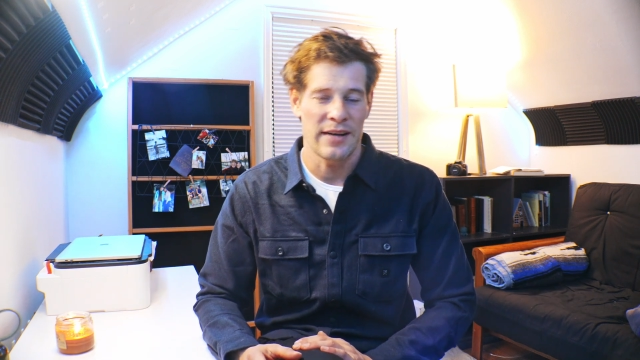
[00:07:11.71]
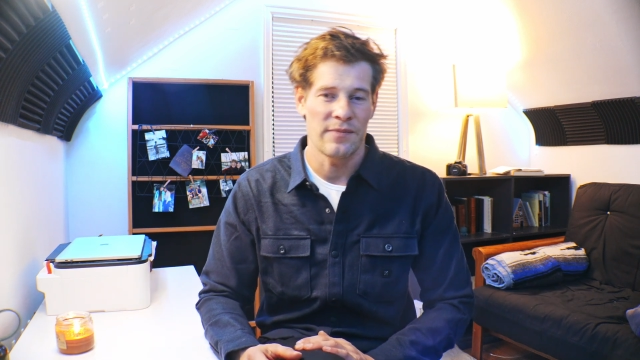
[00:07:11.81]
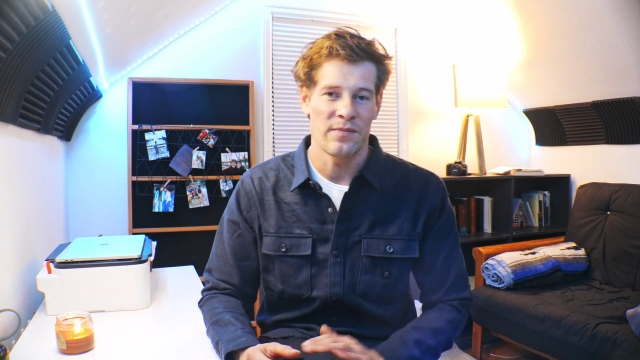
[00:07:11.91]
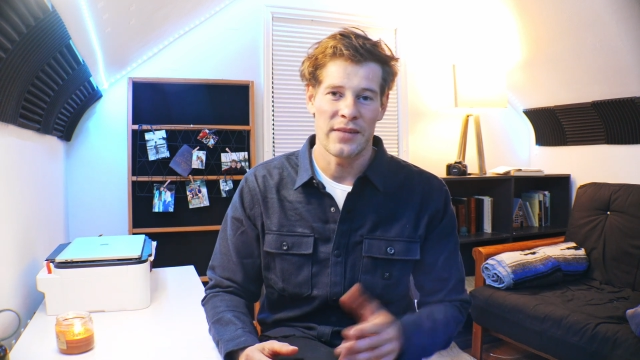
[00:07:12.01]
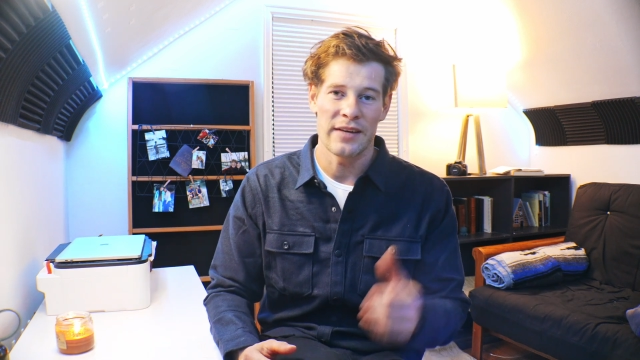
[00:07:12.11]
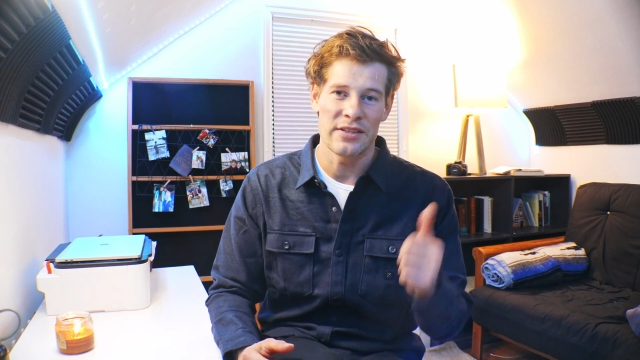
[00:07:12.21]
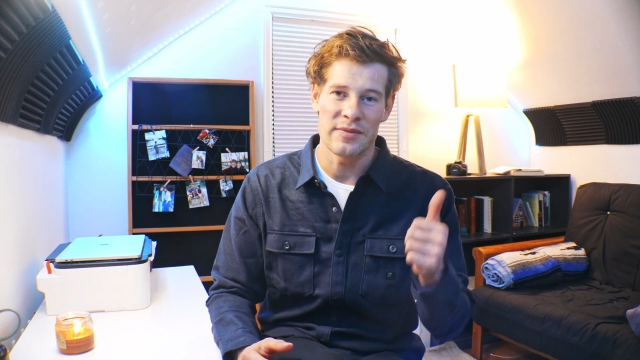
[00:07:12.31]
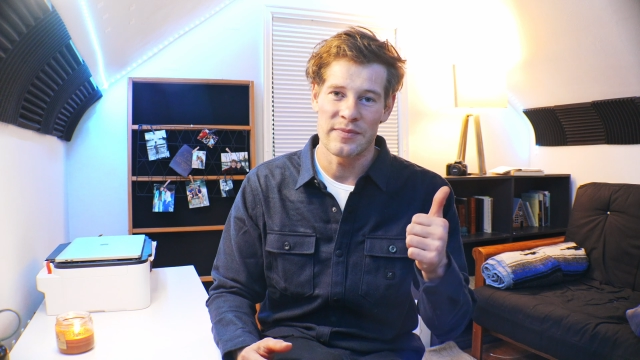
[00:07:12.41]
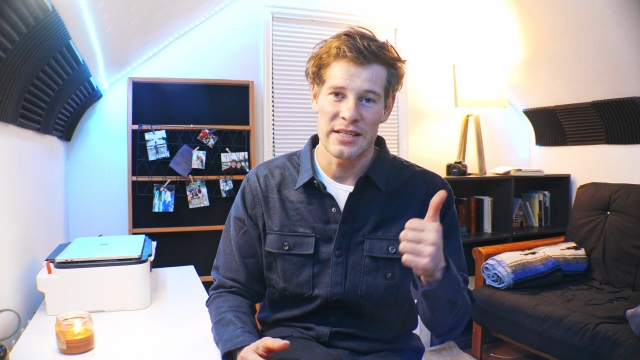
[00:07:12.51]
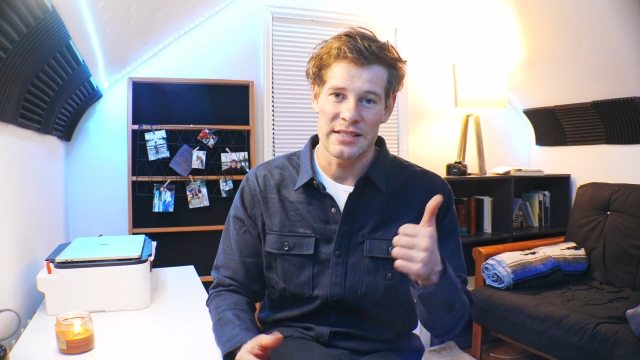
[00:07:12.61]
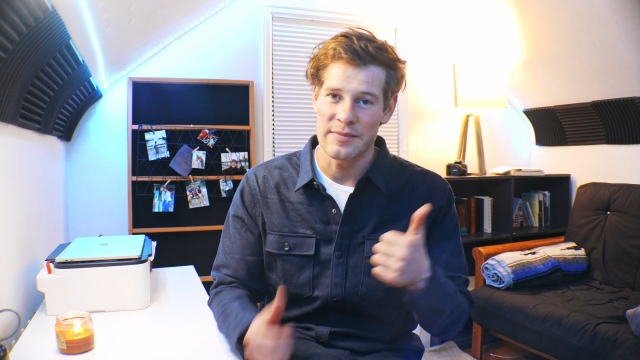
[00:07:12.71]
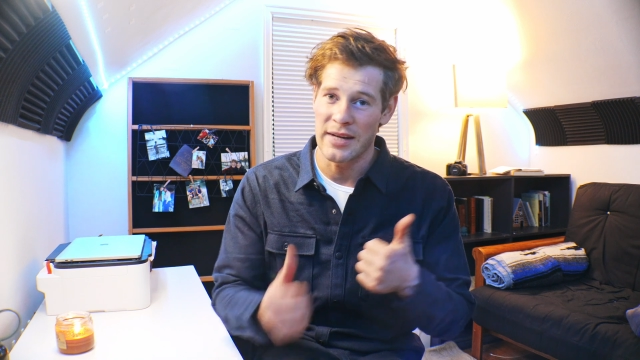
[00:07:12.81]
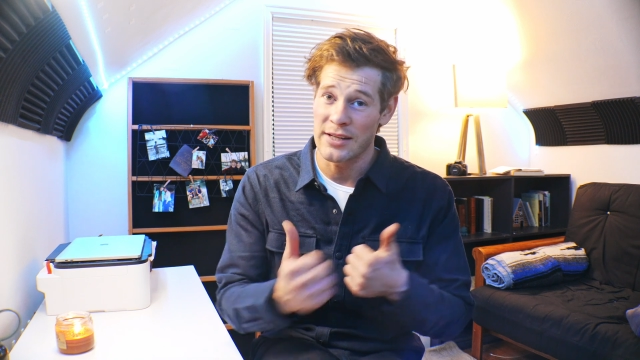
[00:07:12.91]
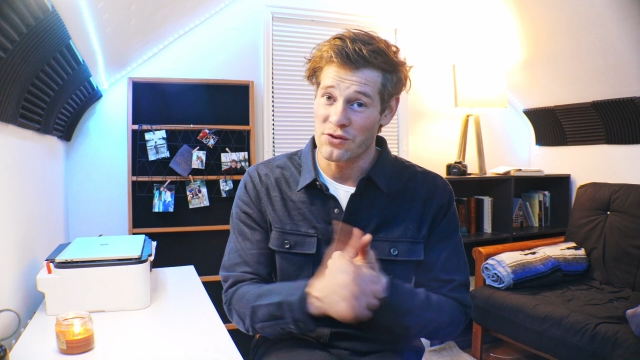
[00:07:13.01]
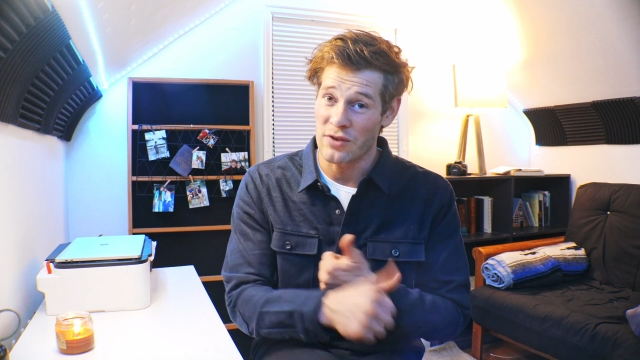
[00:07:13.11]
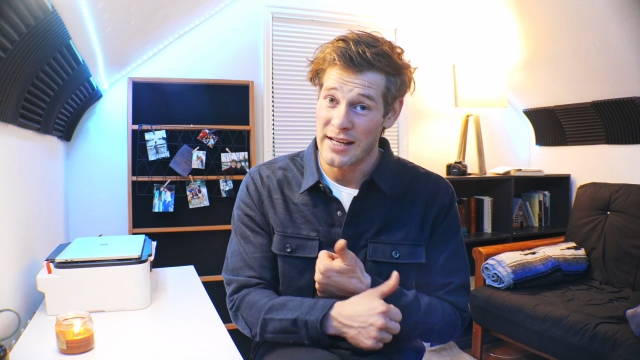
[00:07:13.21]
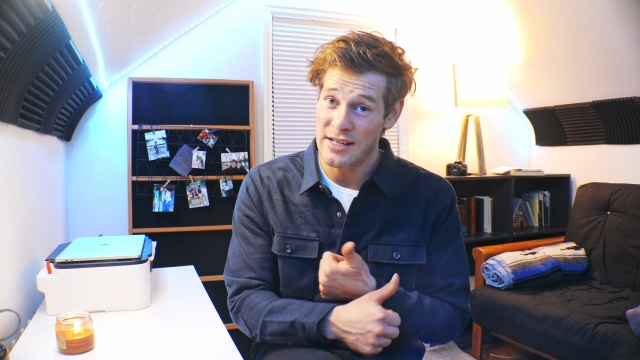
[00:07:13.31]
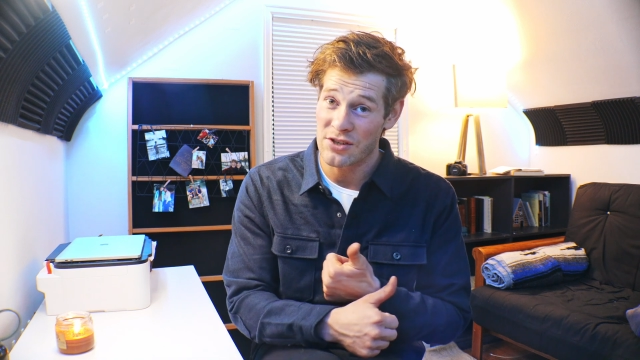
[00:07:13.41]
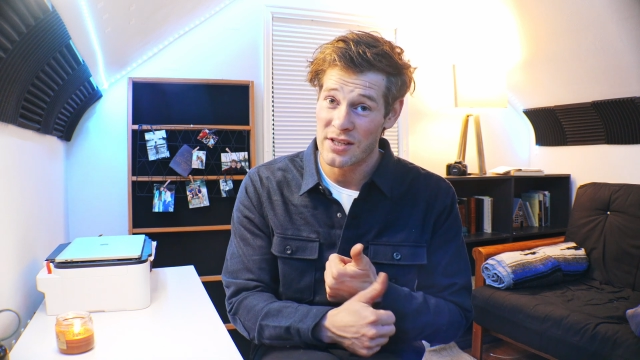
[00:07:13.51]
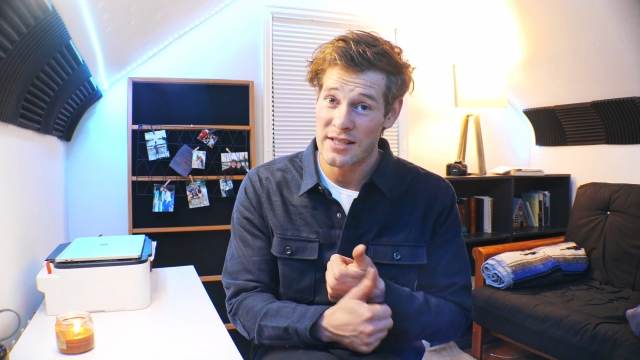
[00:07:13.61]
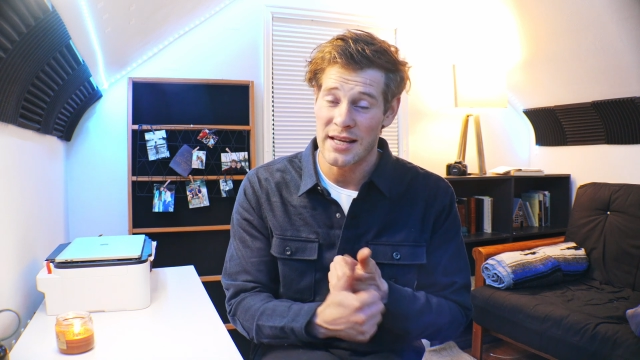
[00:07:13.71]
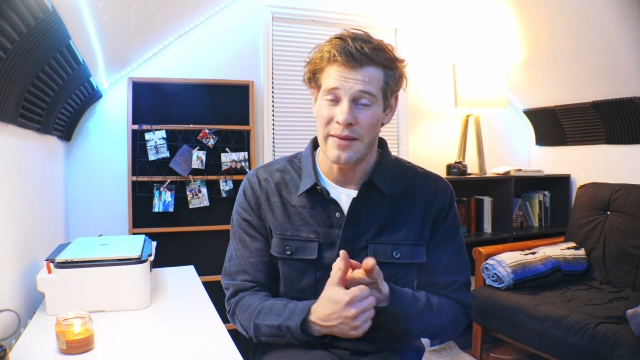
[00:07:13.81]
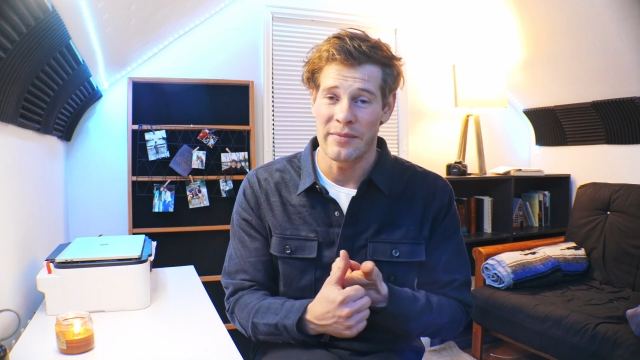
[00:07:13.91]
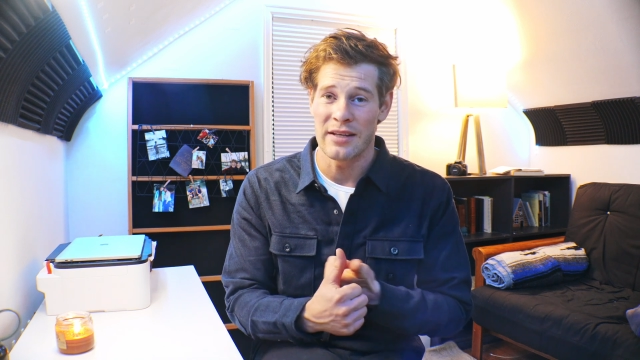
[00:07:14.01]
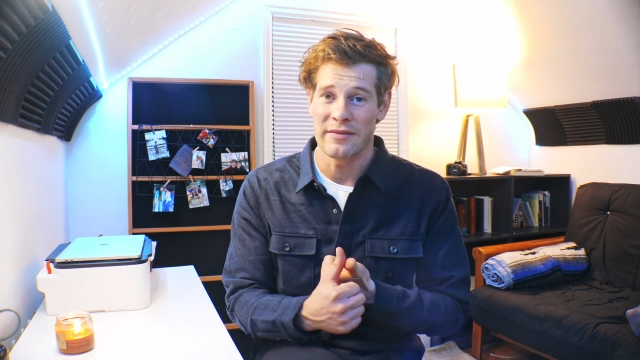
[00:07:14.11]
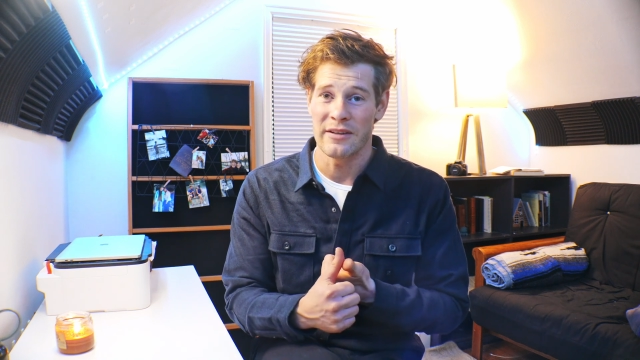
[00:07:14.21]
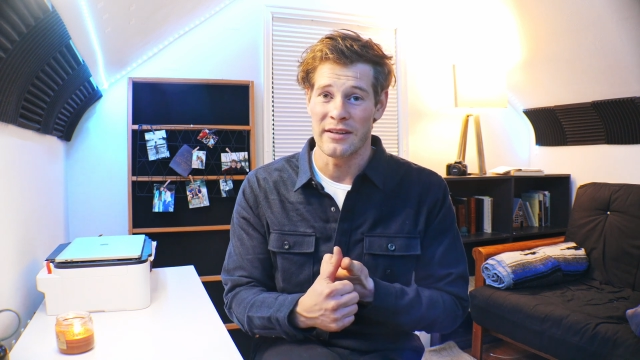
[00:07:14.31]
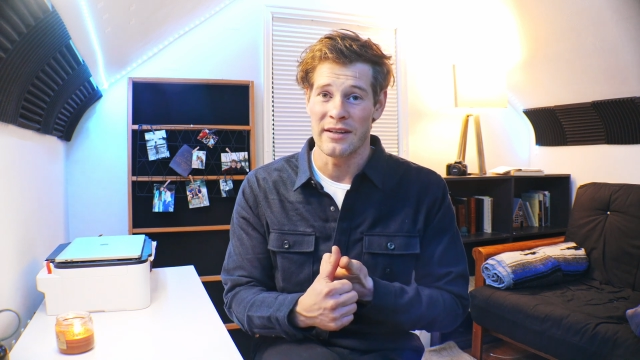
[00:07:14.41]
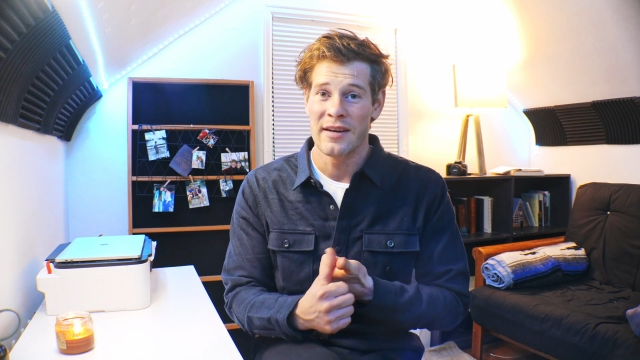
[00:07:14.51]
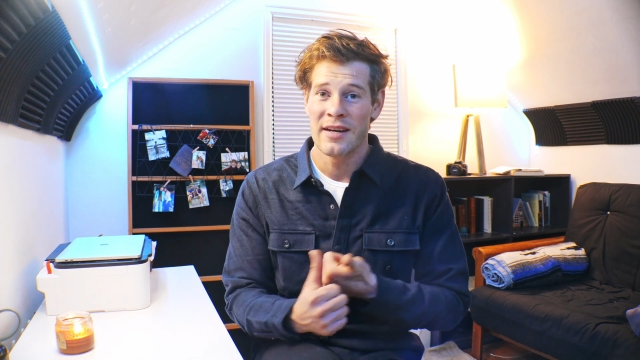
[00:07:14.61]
I'm loving me some hydrangeas. I'm loving